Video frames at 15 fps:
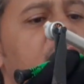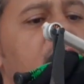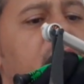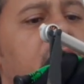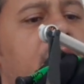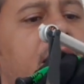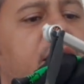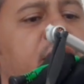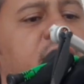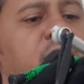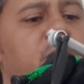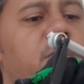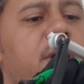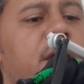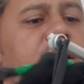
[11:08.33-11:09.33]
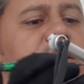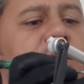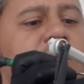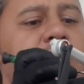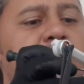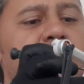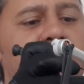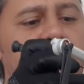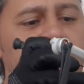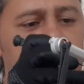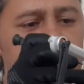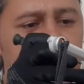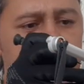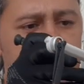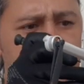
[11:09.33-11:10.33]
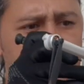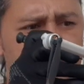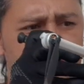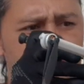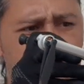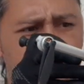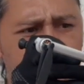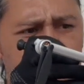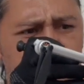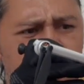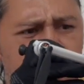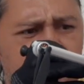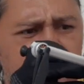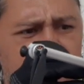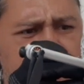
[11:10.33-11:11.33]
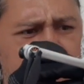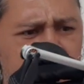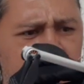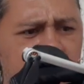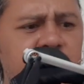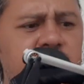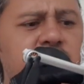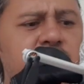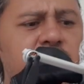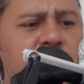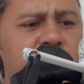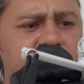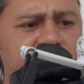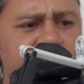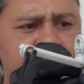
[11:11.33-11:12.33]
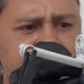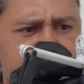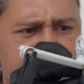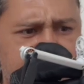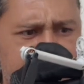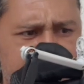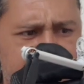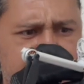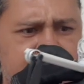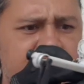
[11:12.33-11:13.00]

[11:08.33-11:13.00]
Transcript: like the wind, for don't damage nothing here.